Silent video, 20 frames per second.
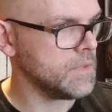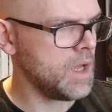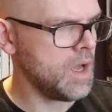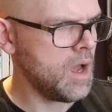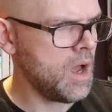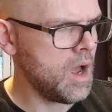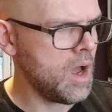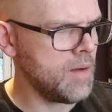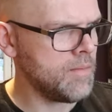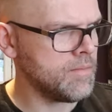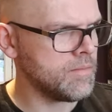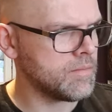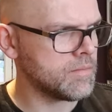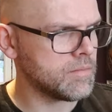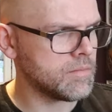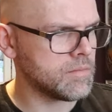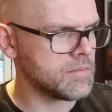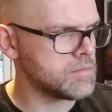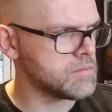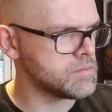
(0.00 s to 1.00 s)
Um,
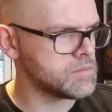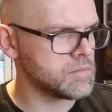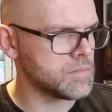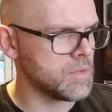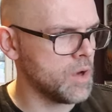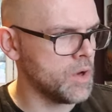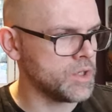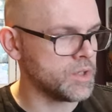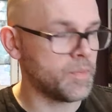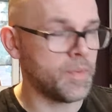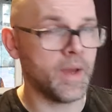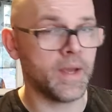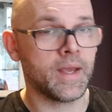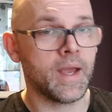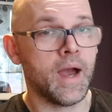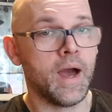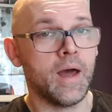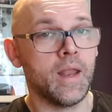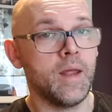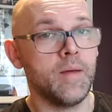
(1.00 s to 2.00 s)
who to pick
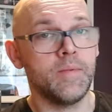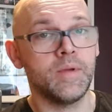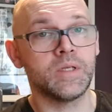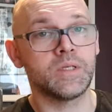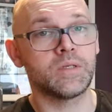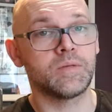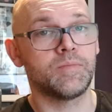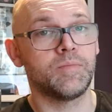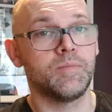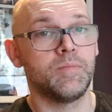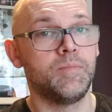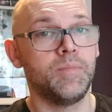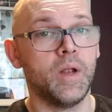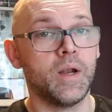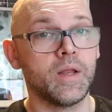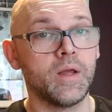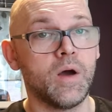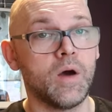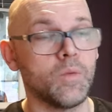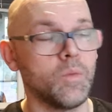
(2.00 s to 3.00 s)
out of them is
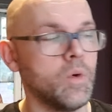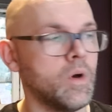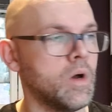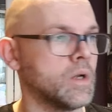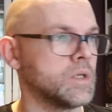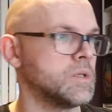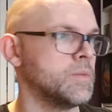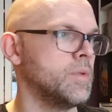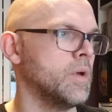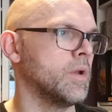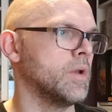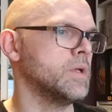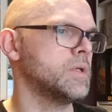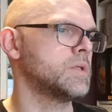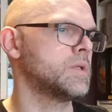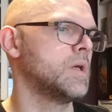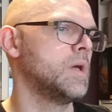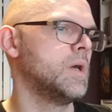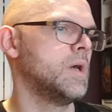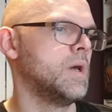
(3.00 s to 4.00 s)
bloody hard work, to be
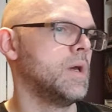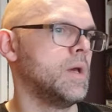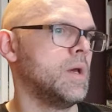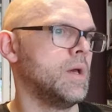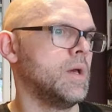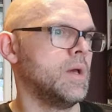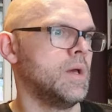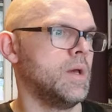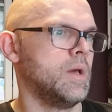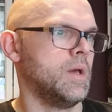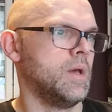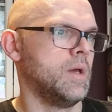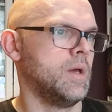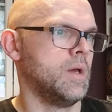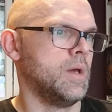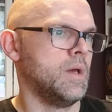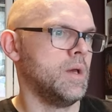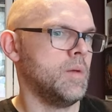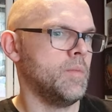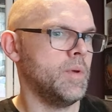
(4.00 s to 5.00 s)
honest.
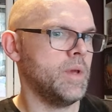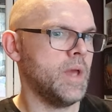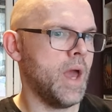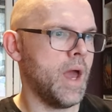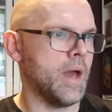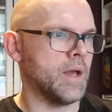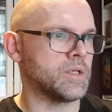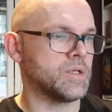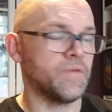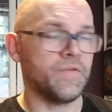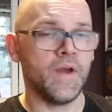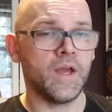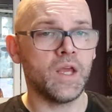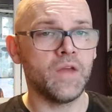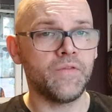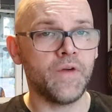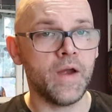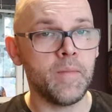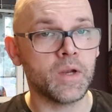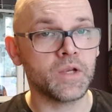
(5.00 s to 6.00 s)
But yeah, so thank
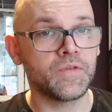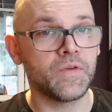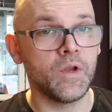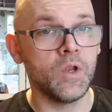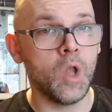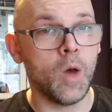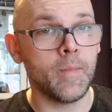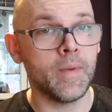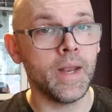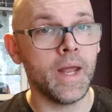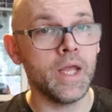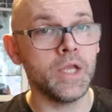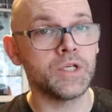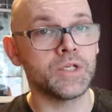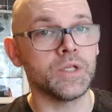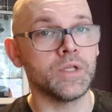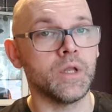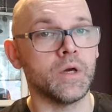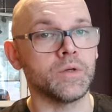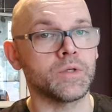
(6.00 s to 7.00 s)
you very much for the
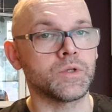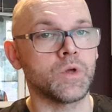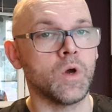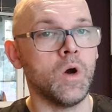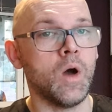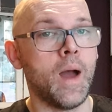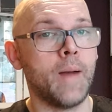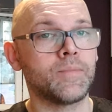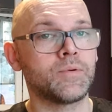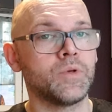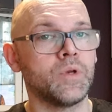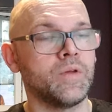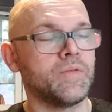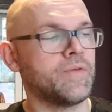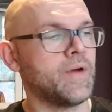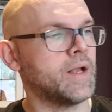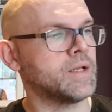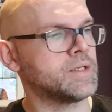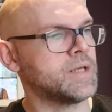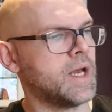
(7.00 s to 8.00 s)
nomination though, Scott. Absolutely
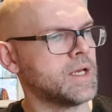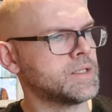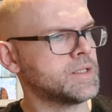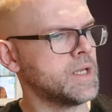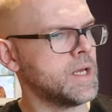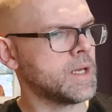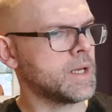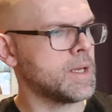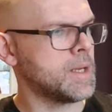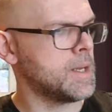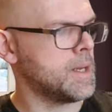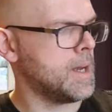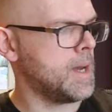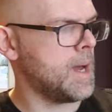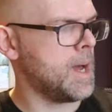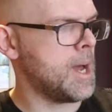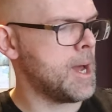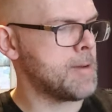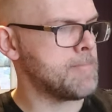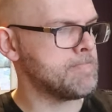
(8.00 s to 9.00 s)
fantastic.
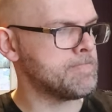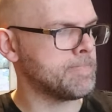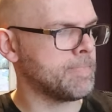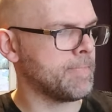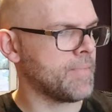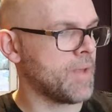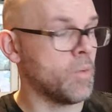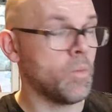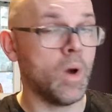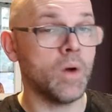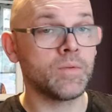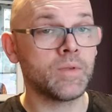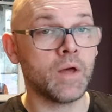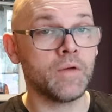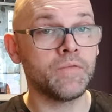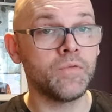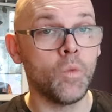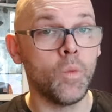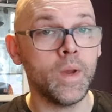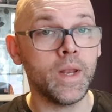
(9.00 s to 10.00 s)
Um, and well
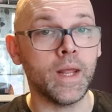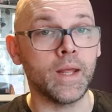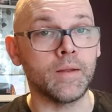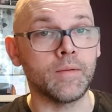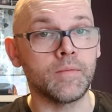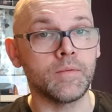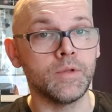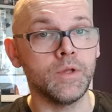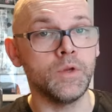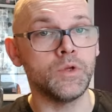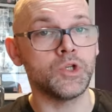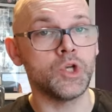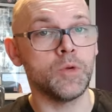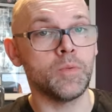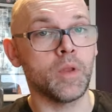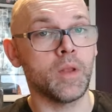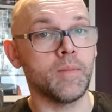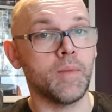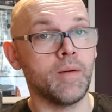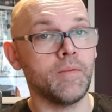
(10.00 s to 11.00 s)
done for winning
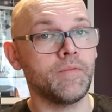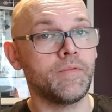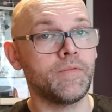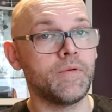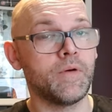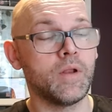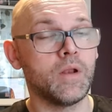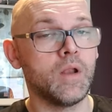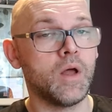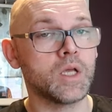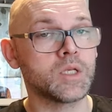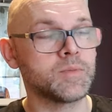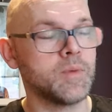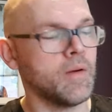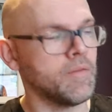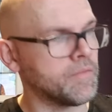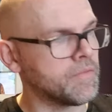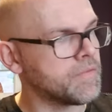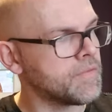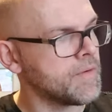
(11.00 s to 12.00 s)
YouTube of the Month last
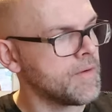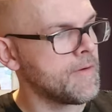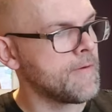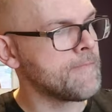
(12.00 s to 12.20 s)
month.